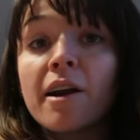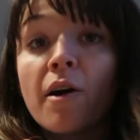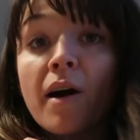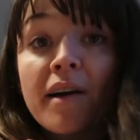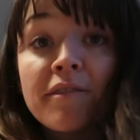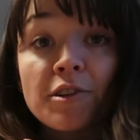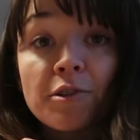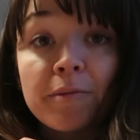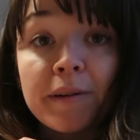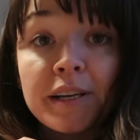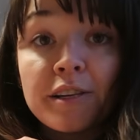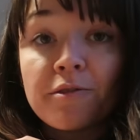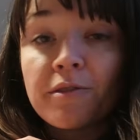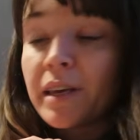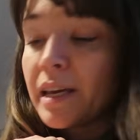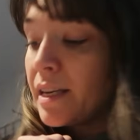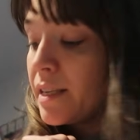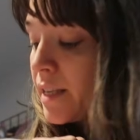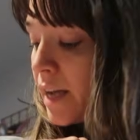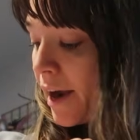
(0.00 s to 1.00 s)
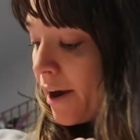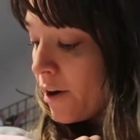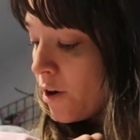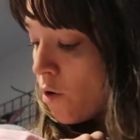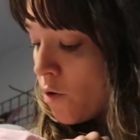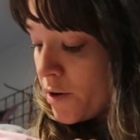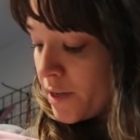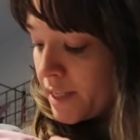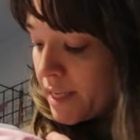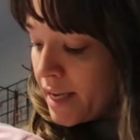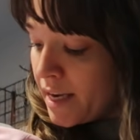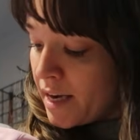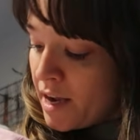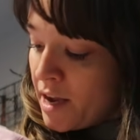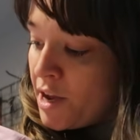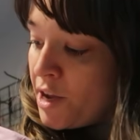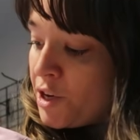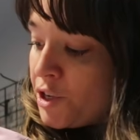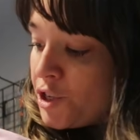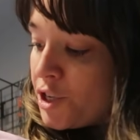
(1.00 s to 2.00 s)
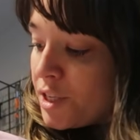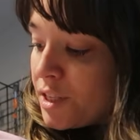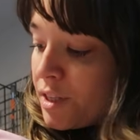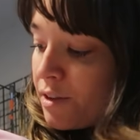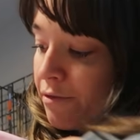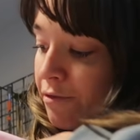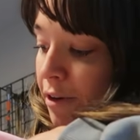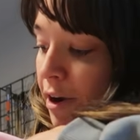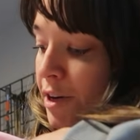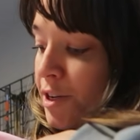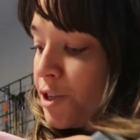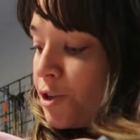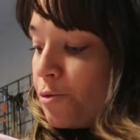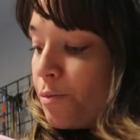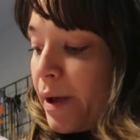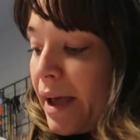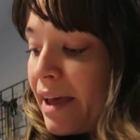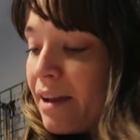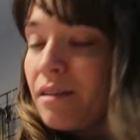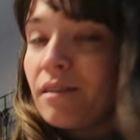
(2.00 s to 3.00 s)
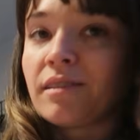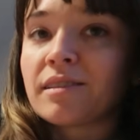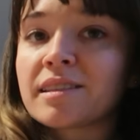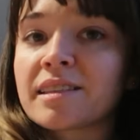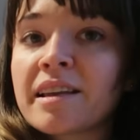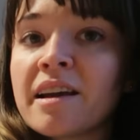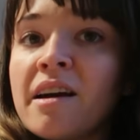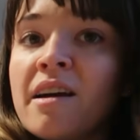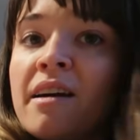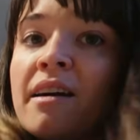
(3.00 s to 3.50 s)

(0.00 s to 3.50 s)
I don't have to redo the entire corset, just the front two panels,